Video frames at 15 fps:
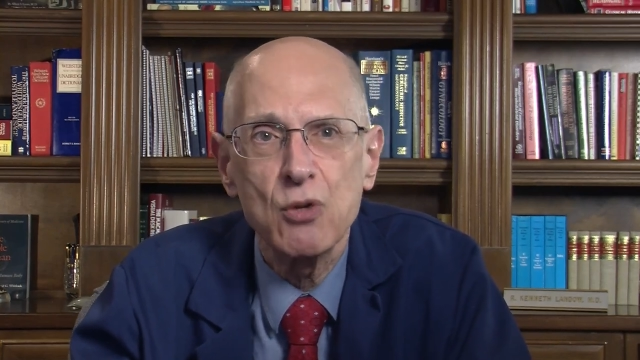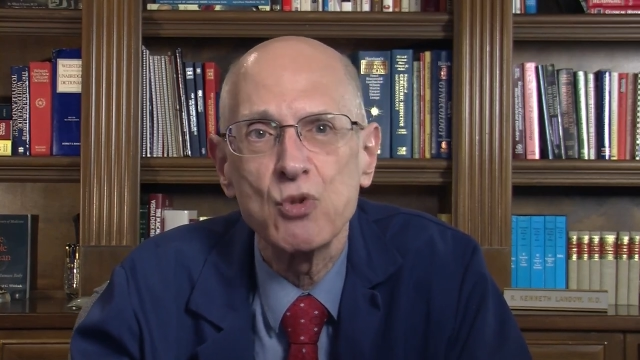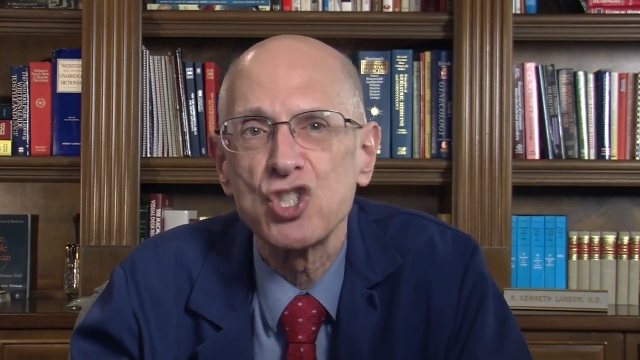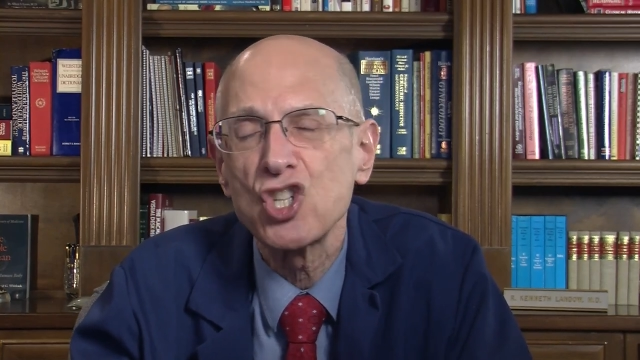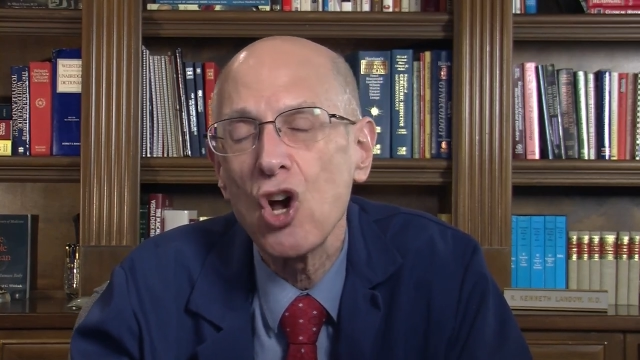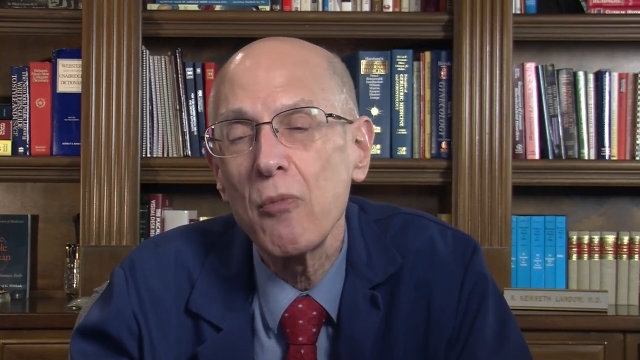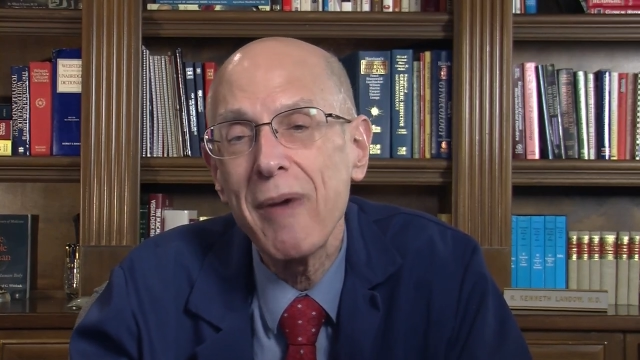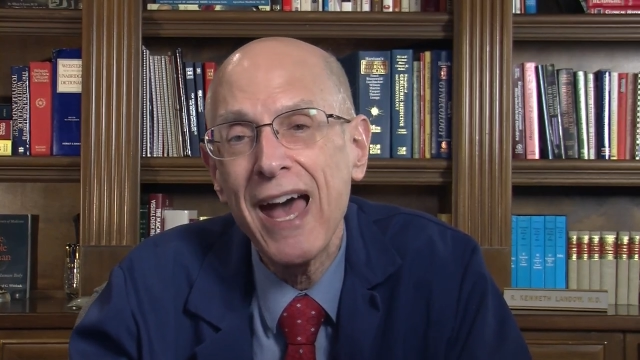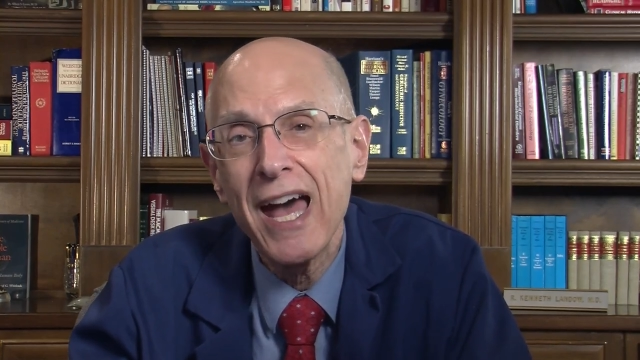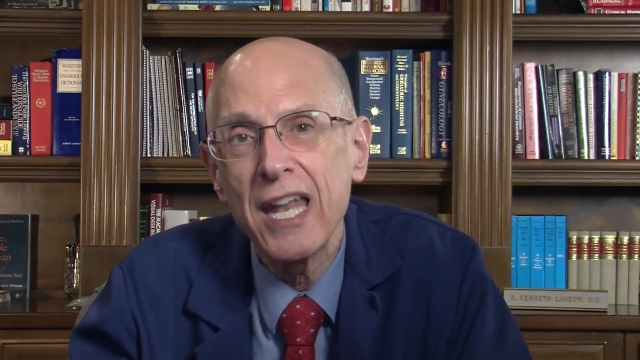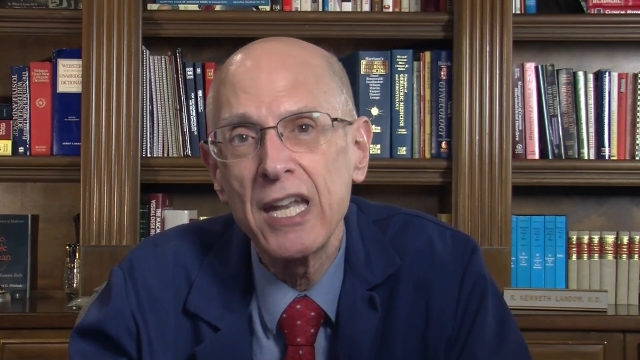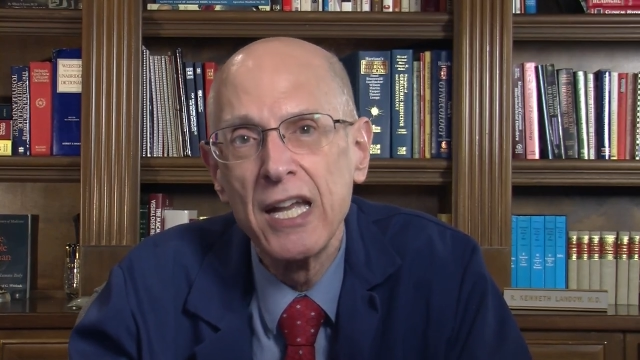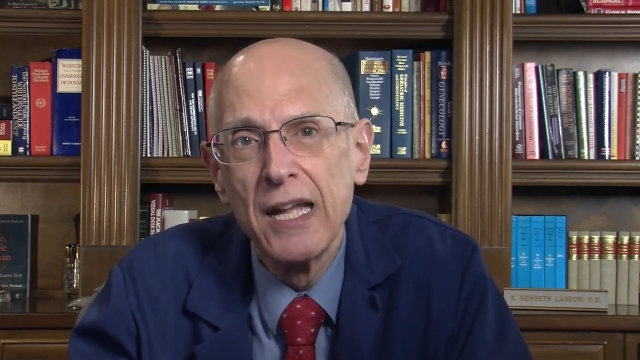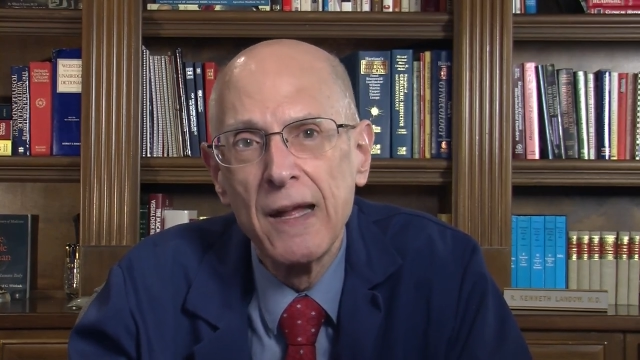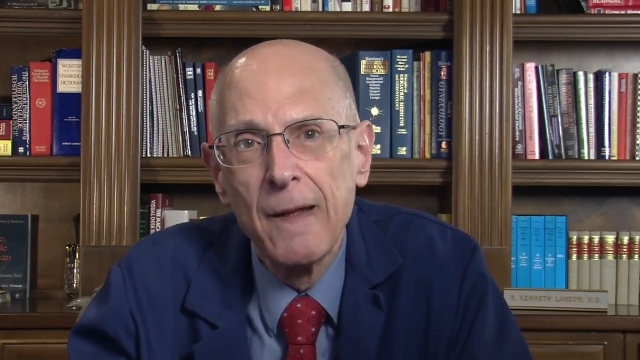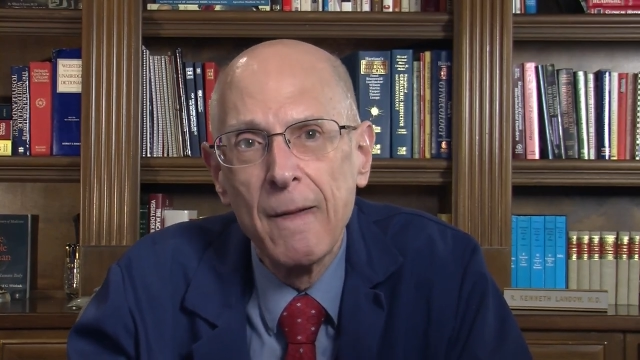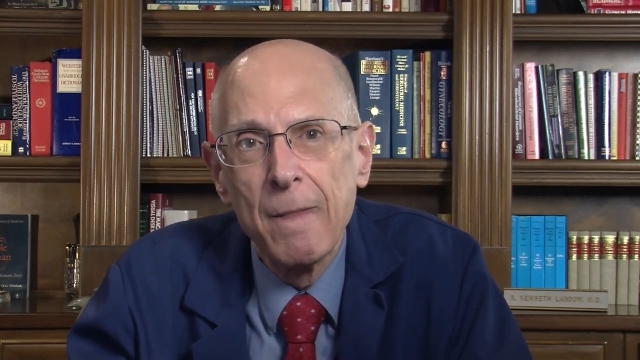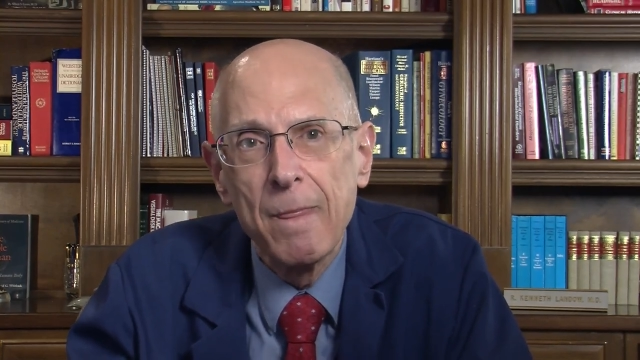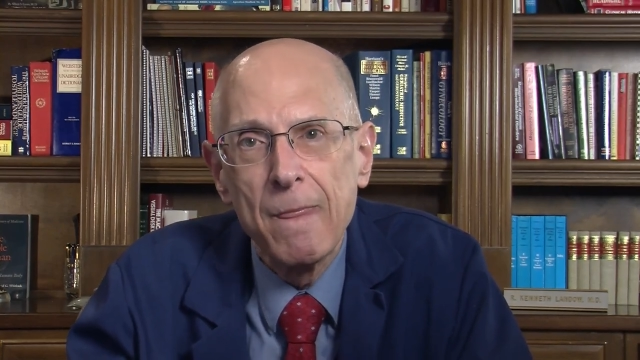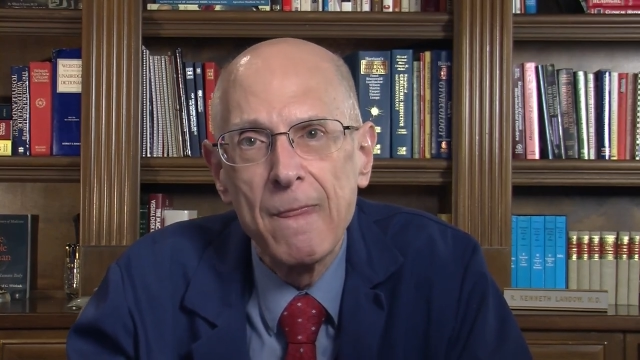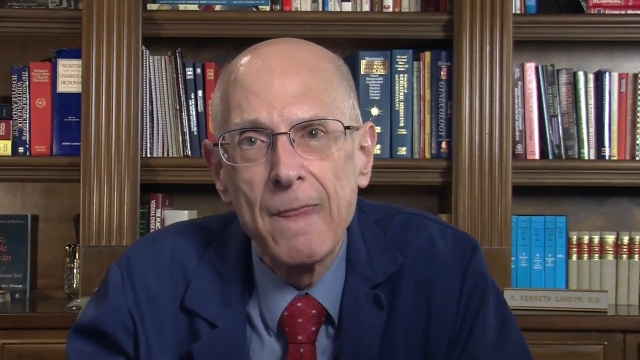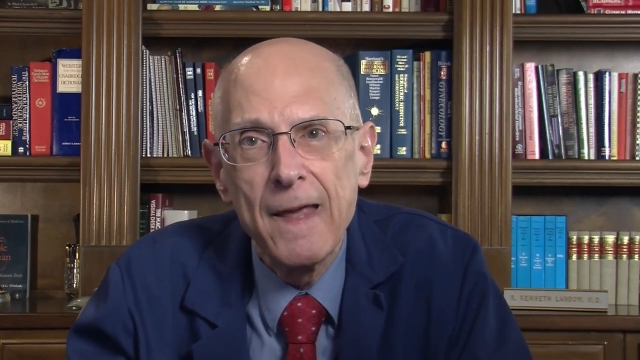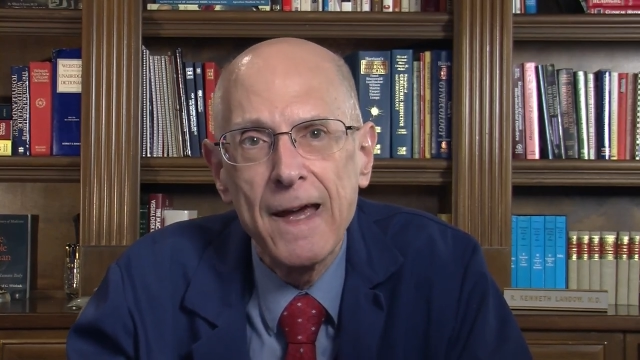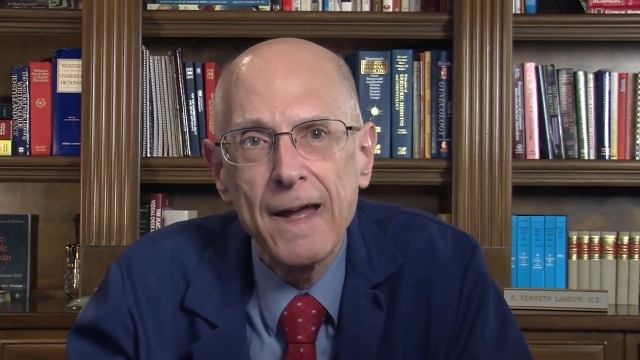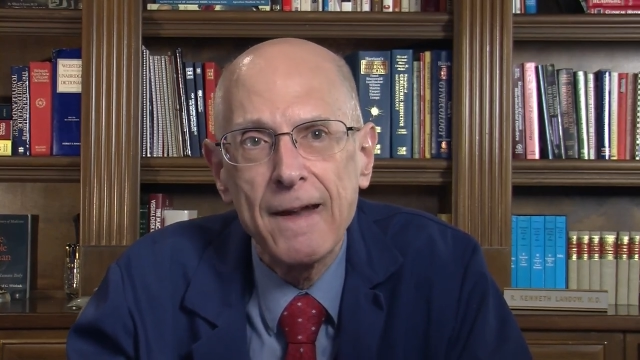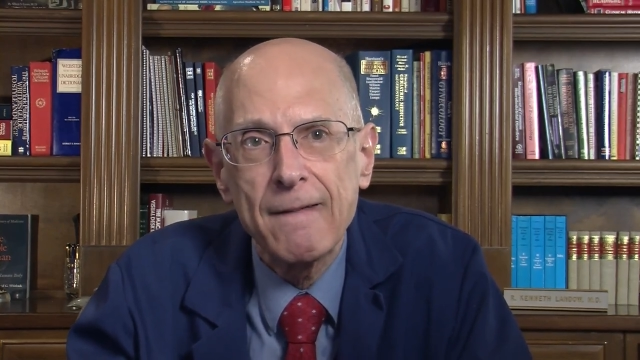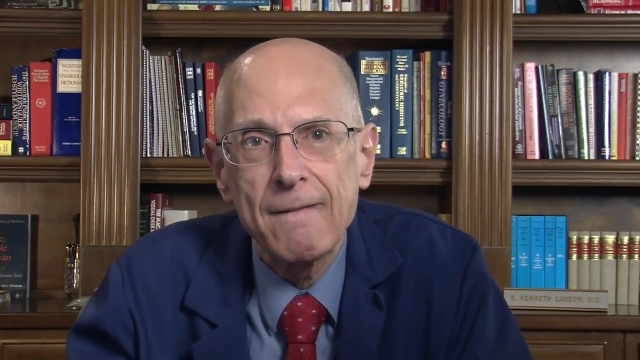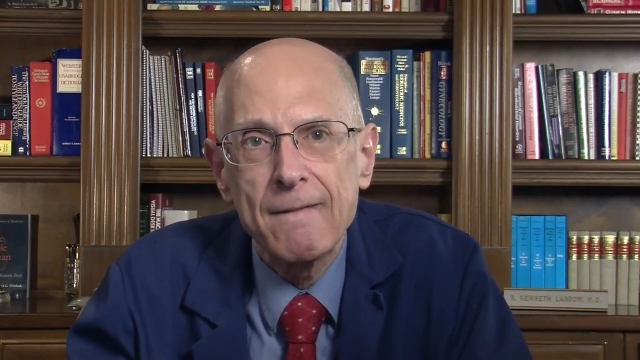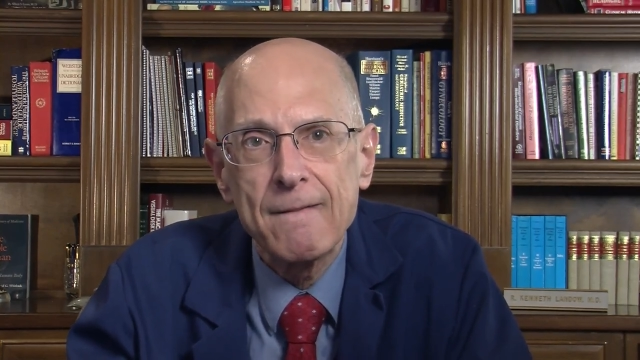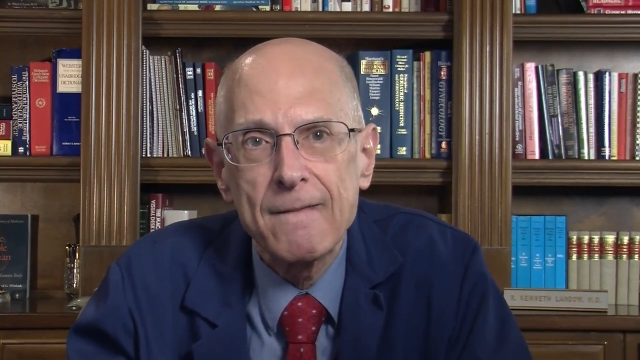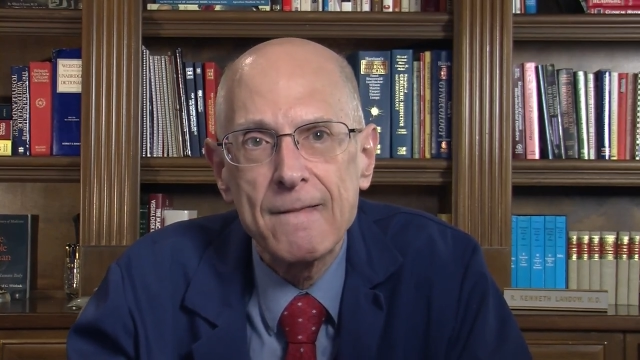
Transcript: It was so bad that